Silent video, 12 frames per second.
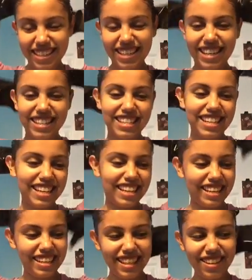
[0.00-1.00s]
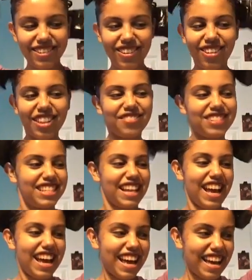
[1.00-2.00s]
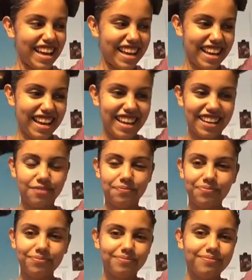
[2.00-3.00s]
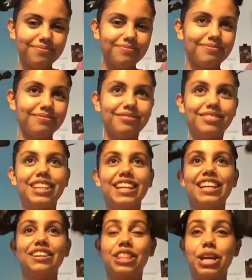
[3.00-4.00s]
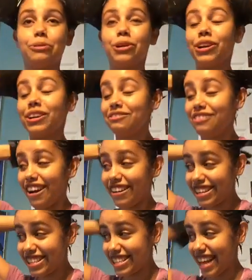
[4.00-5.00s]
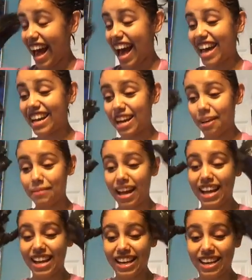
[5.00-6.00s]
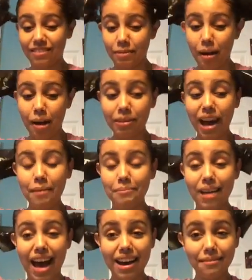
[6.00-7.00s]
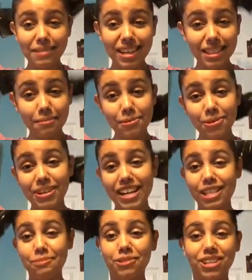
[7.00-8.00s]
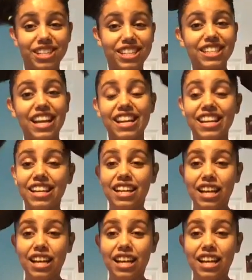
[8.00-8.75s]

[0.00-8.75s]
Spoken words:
she they were all upset and they were very sad. And I'm like, my mom got mad at me in the morning. Next morning she's like,